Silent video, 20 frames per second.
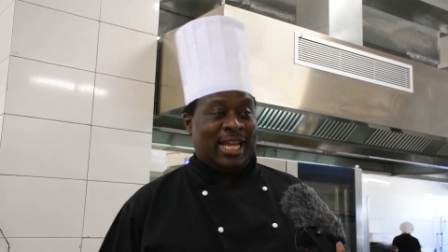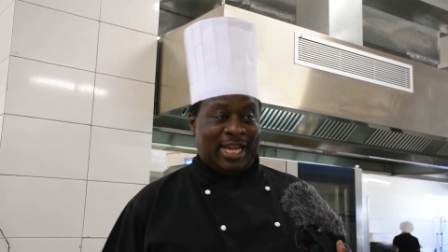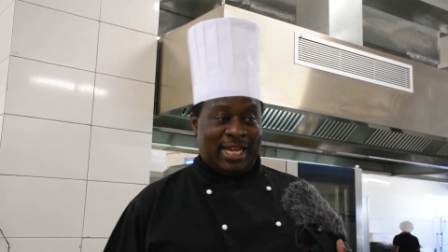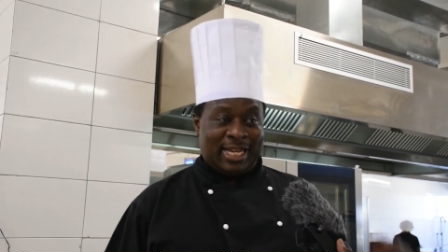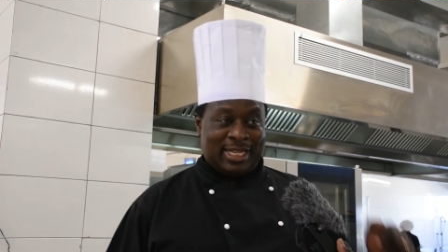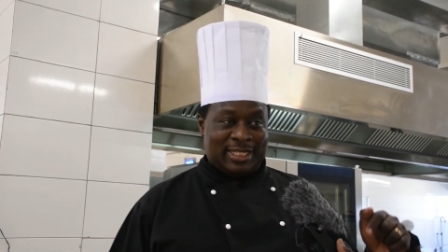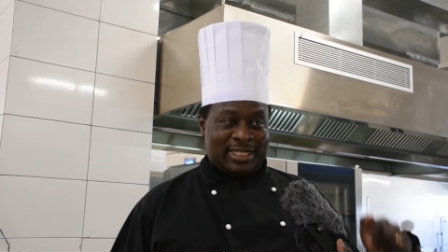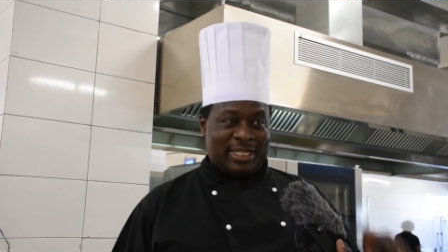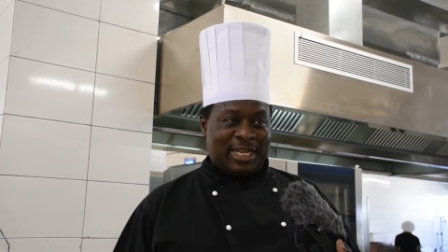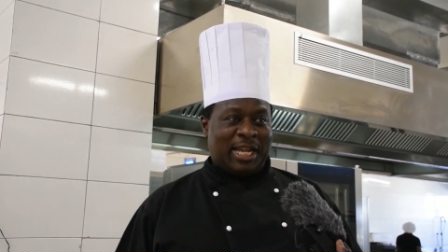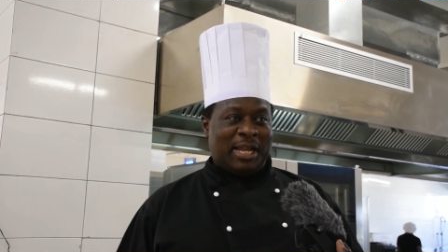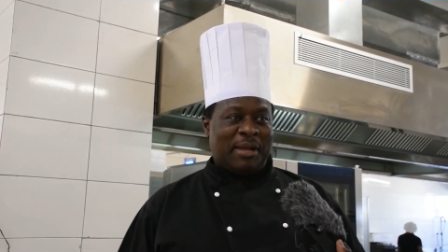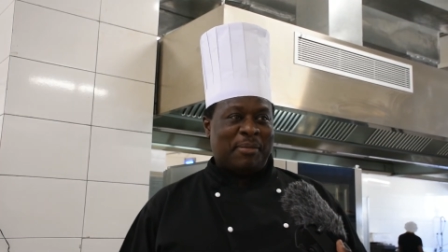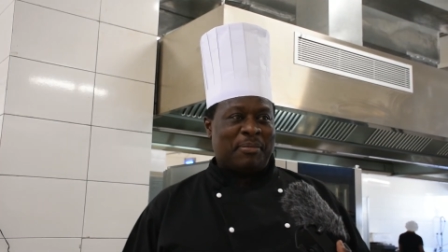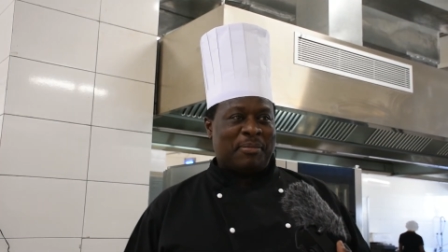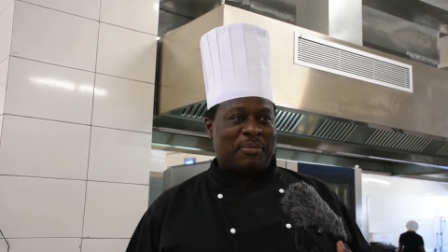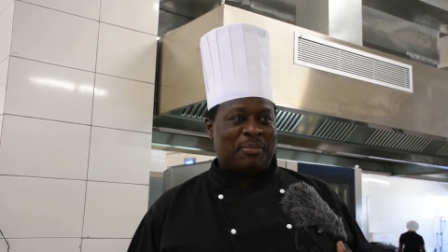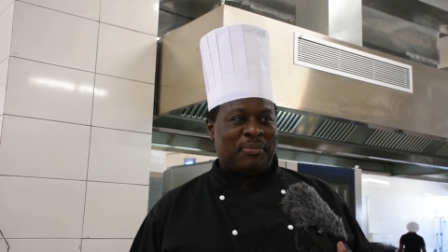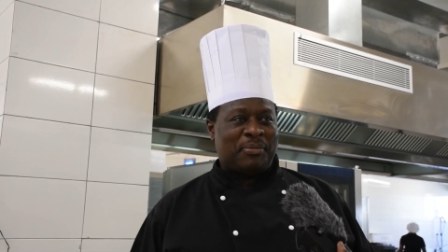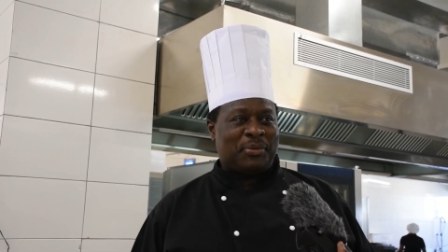has time
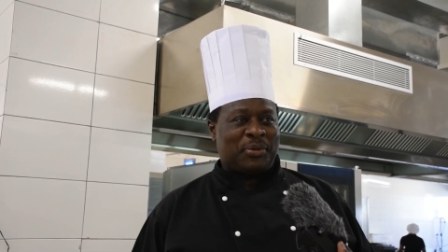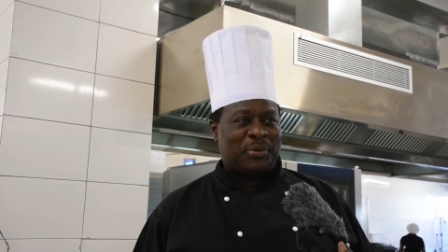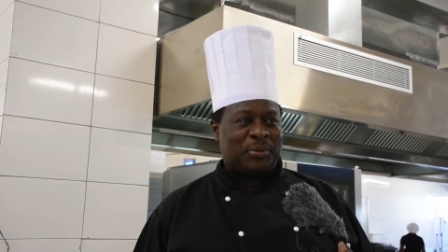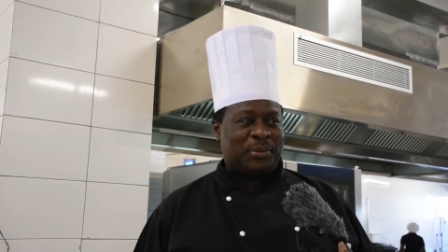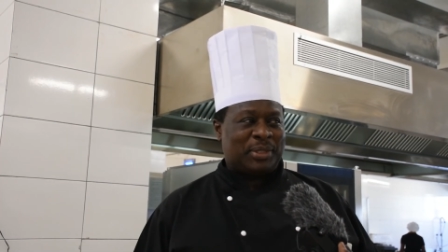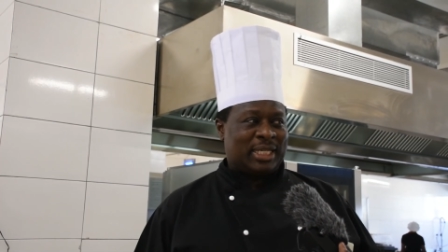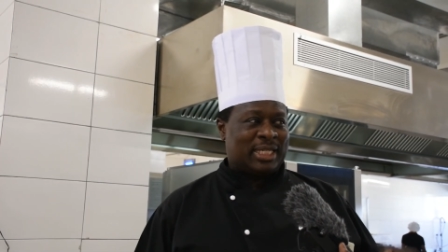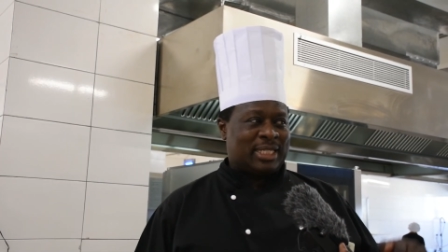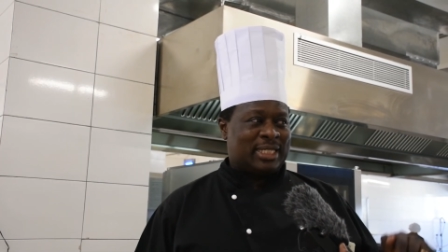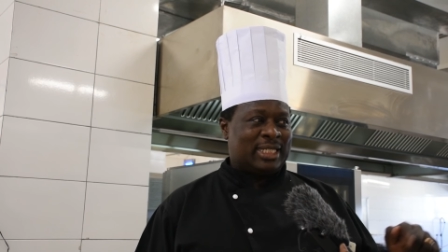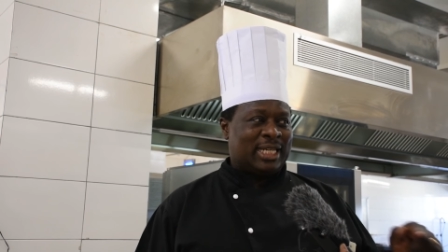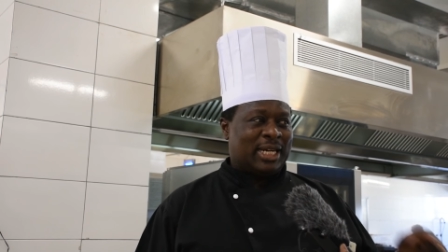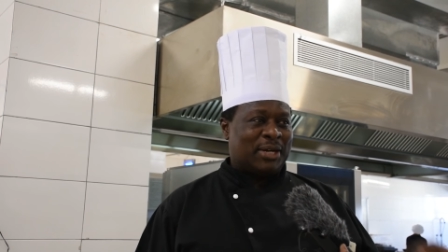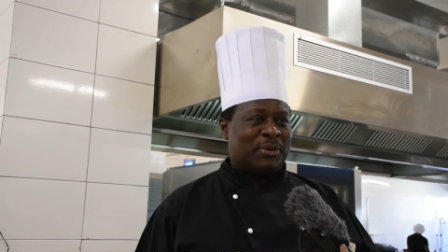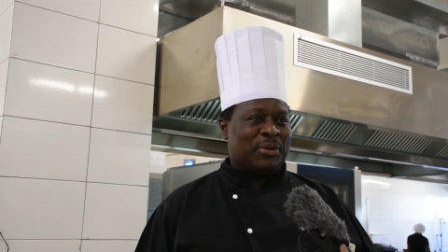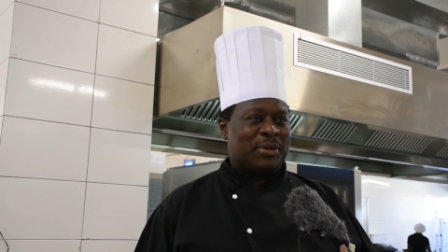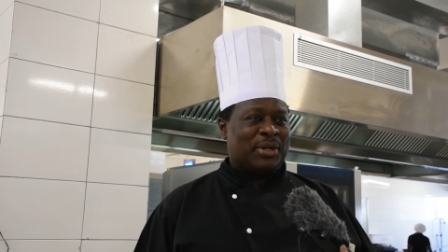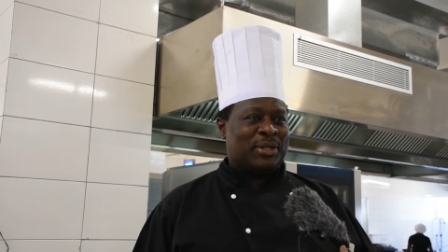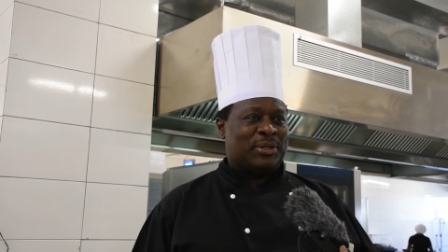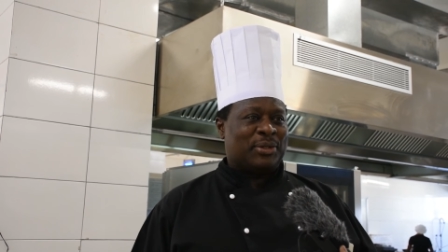to sit
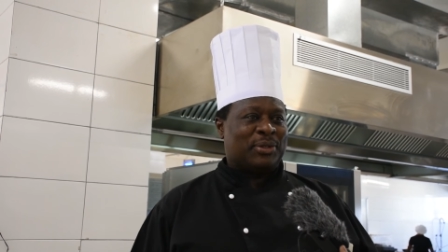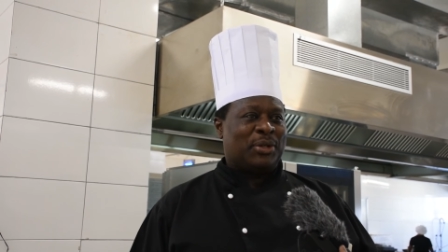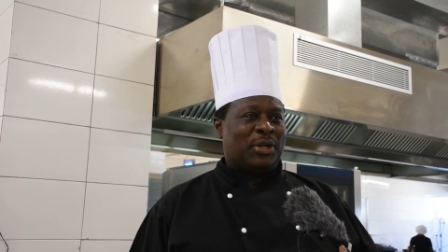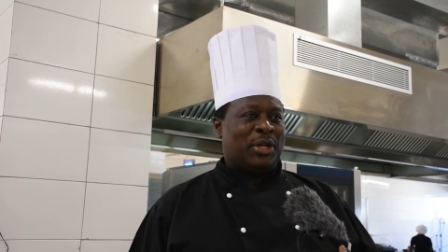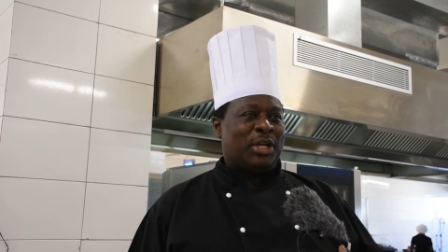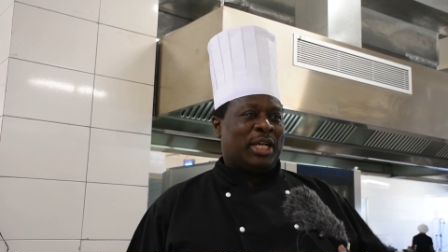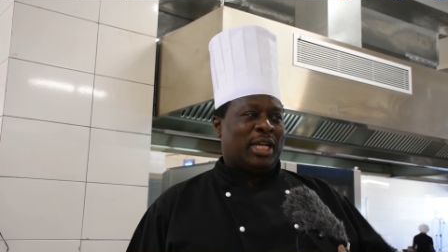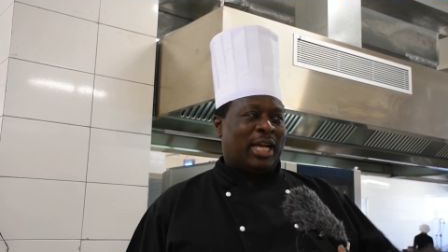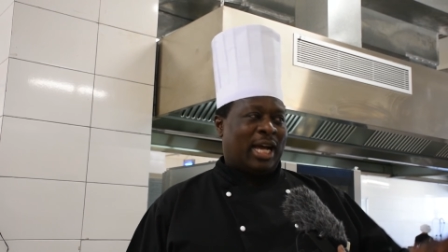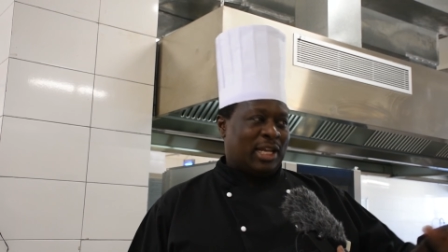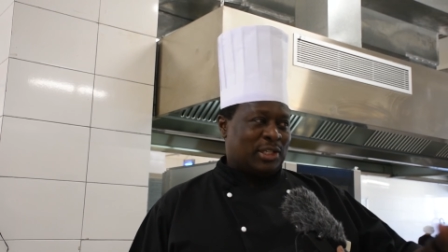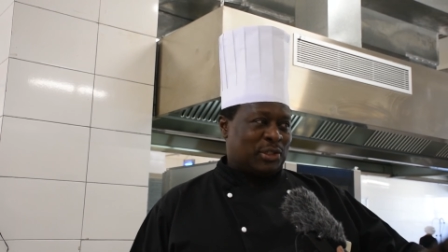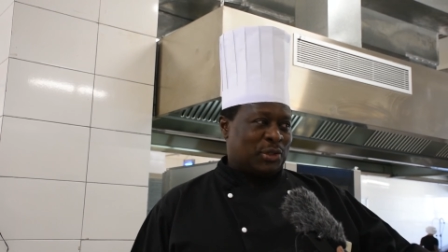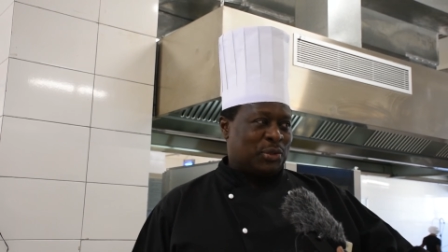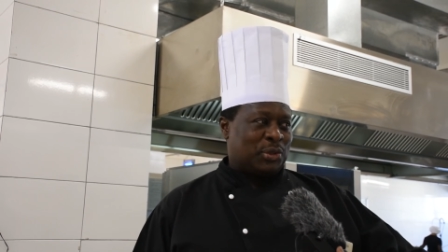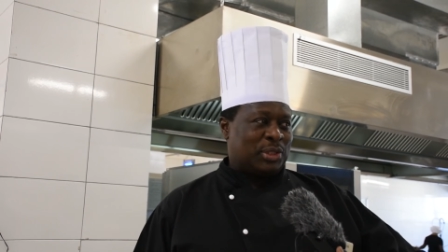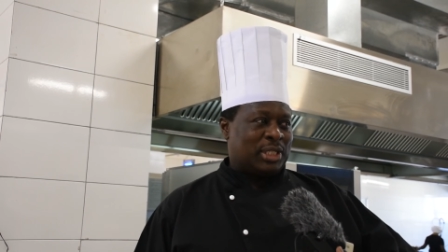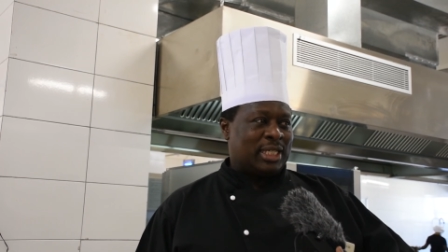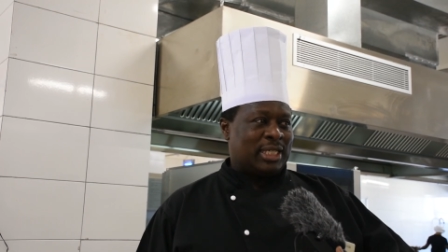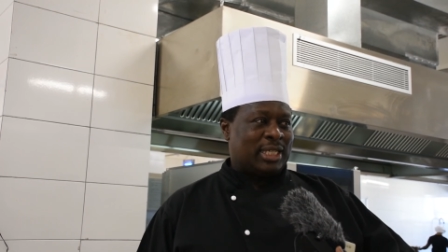down, to ask you
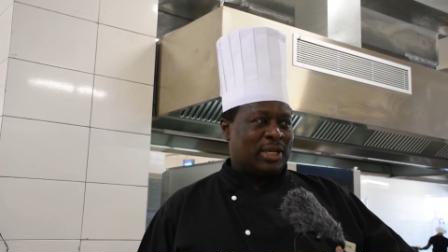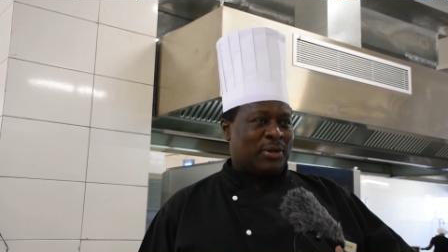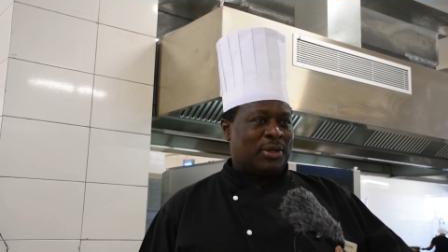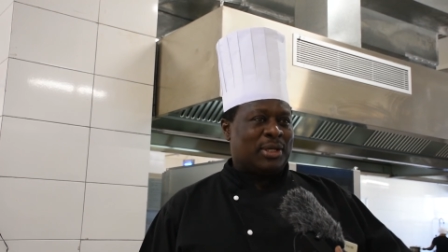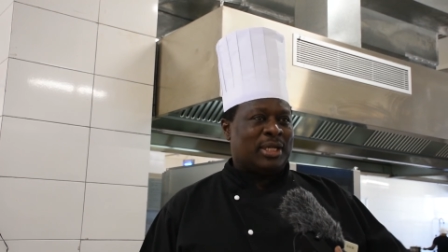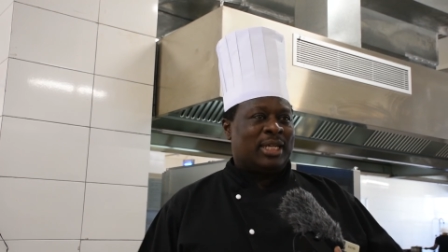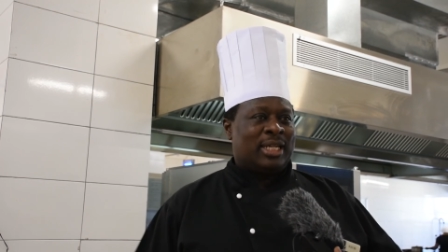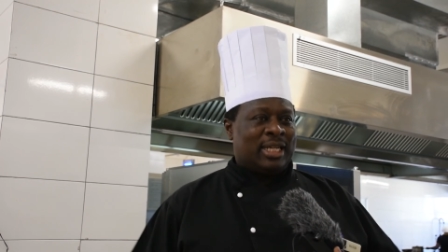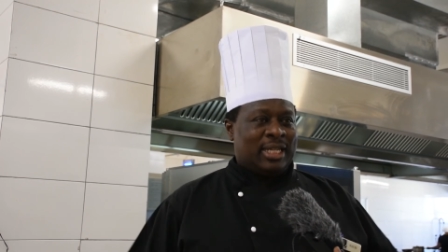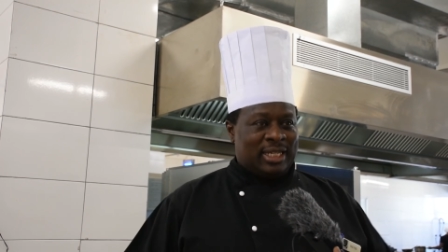to sit down.